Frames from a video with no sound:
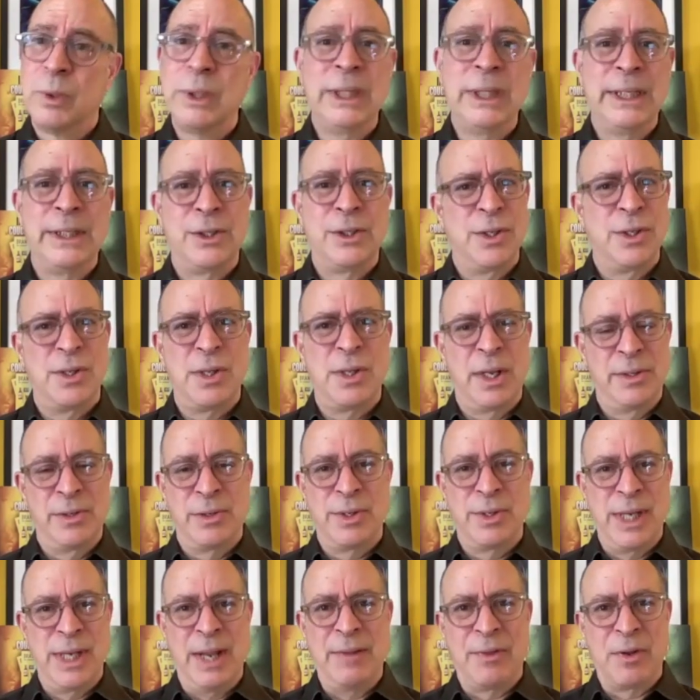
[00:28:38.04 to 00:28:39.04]
really just
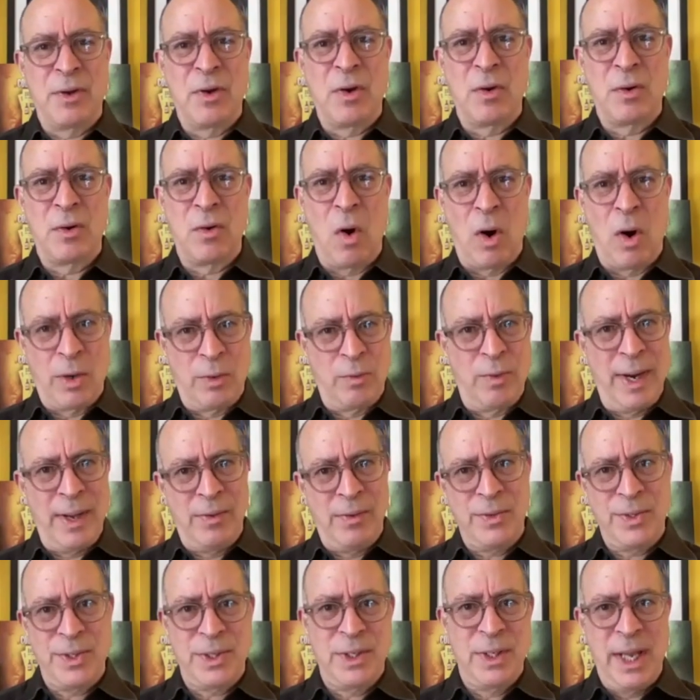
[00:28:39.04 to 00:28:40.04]
understand the
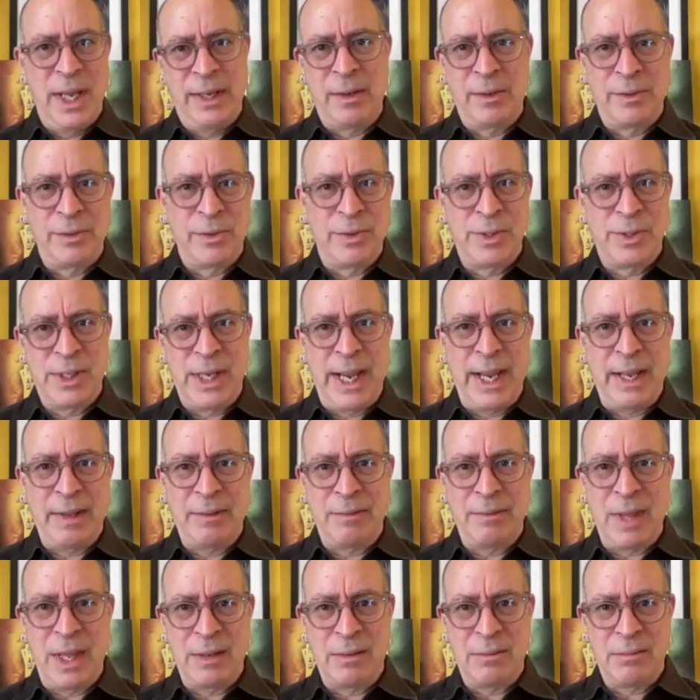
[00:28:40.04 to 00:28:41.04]
guardrails and
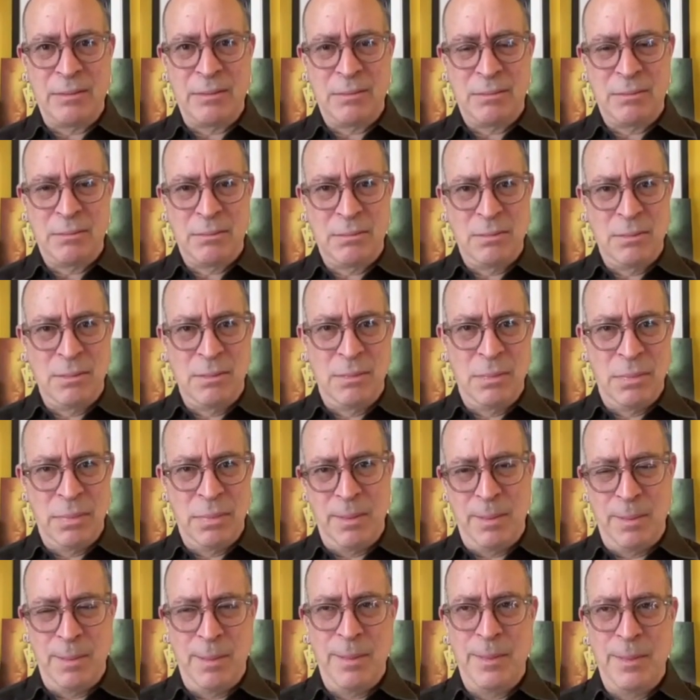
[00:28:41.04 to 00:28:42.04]
understand that
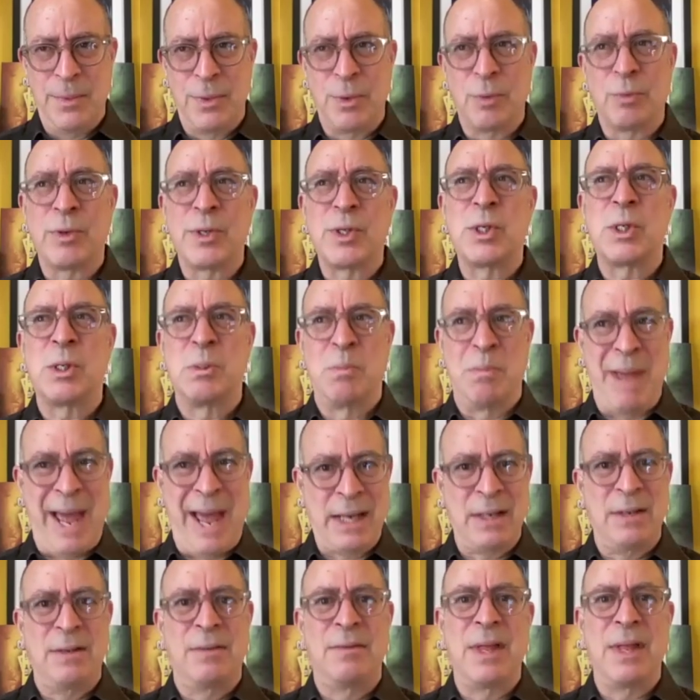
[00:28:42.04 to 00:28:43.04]
the
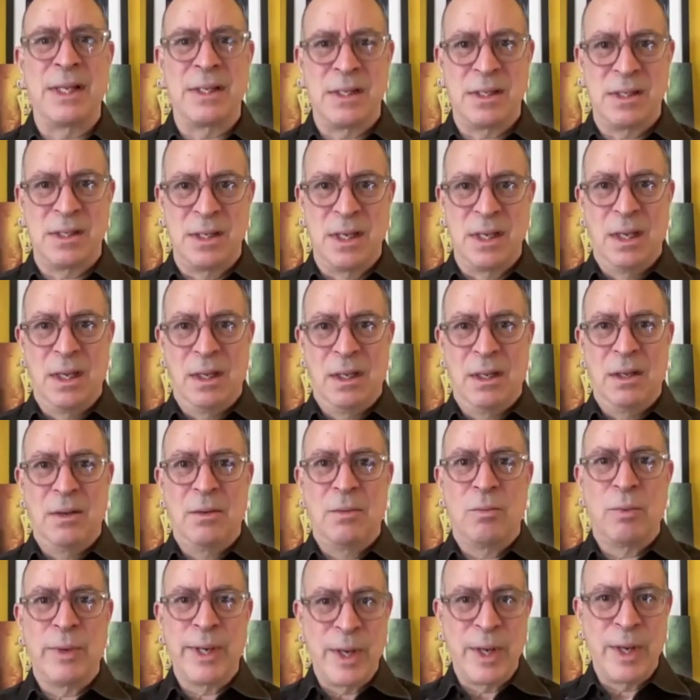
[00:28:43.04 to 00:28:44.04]
respect that's
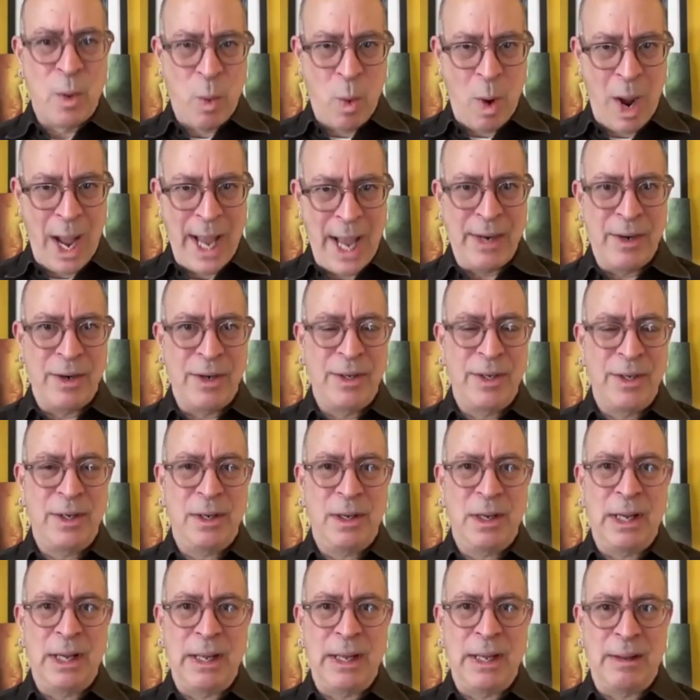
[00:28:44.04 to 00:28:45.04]

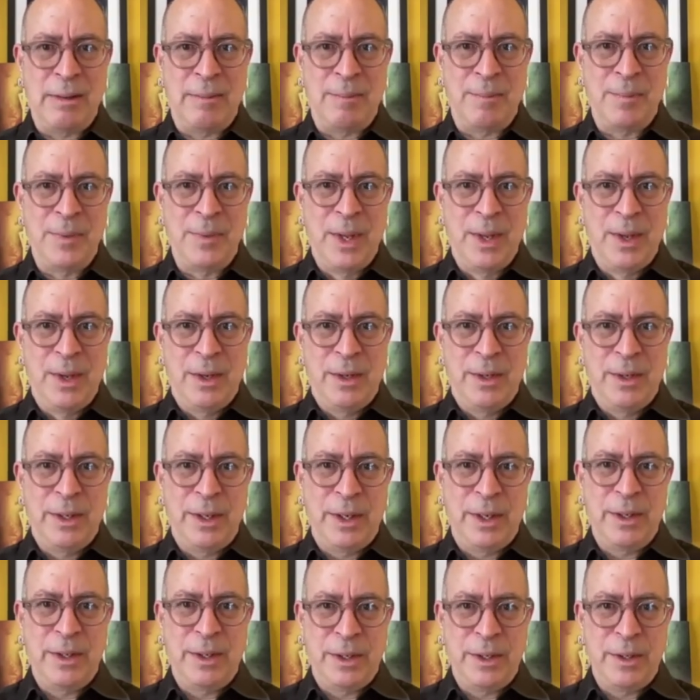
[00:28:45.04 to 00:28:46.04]
required,
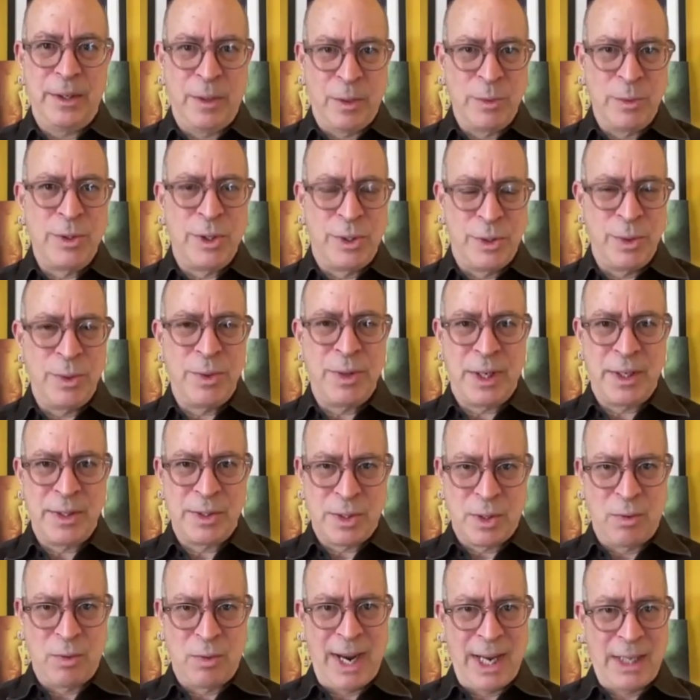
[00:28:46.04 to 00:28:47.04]
to do
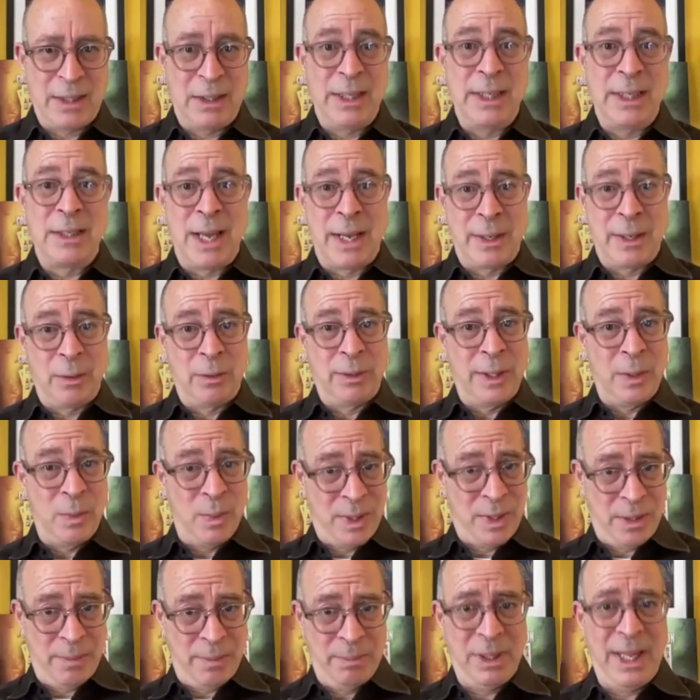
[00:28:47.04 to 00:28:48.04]
things correctly, not only
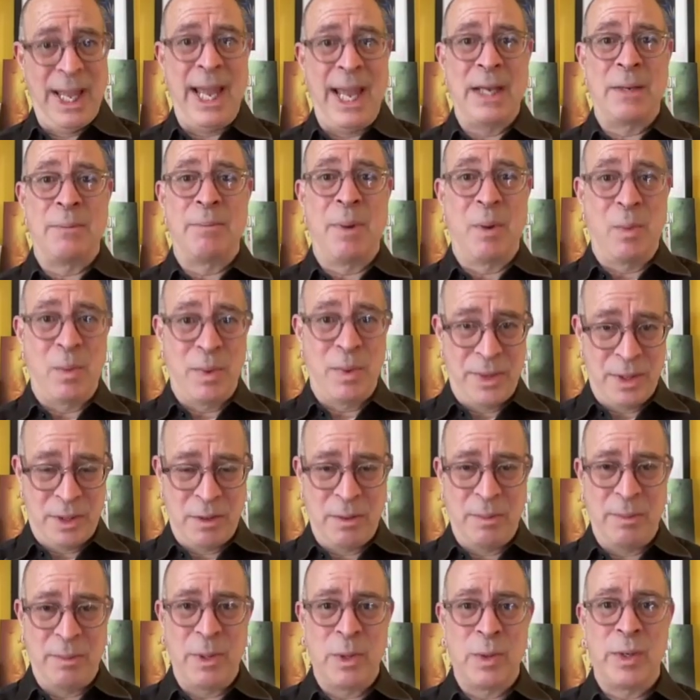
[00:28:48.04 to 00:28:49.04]
with the plant, but with the
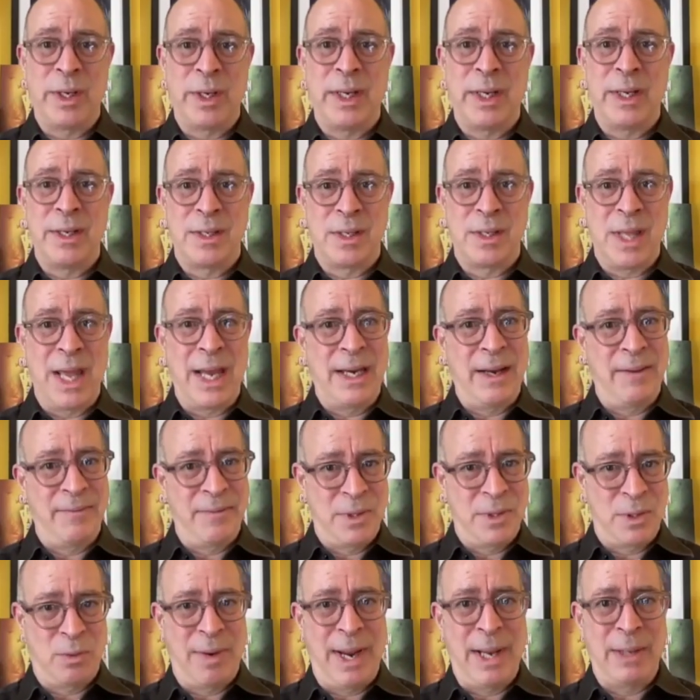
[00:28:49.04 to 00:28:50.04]
communities that
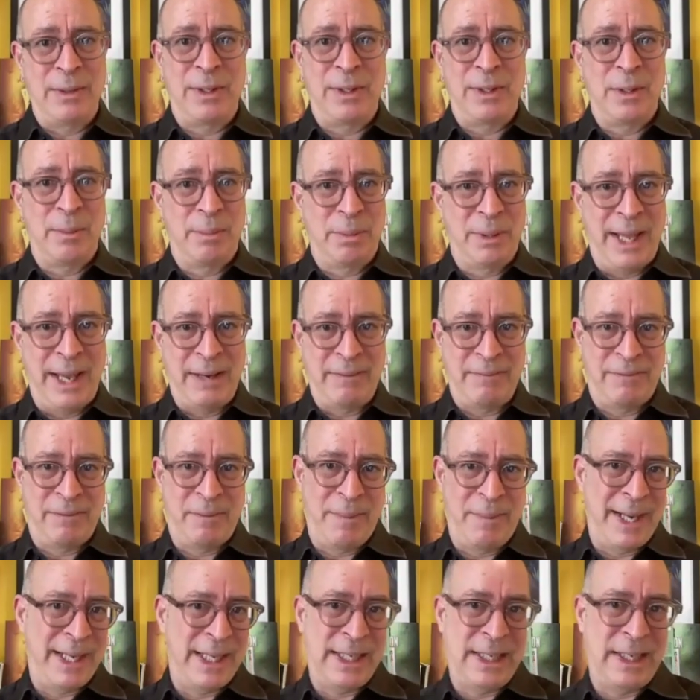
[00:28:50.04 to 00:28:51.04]
have surrounded the plant
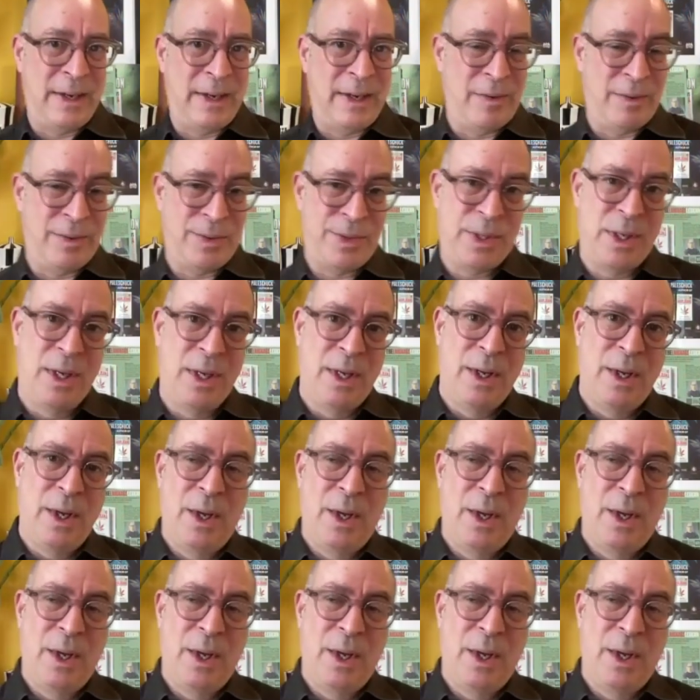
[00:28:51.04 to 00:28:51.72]
for many years.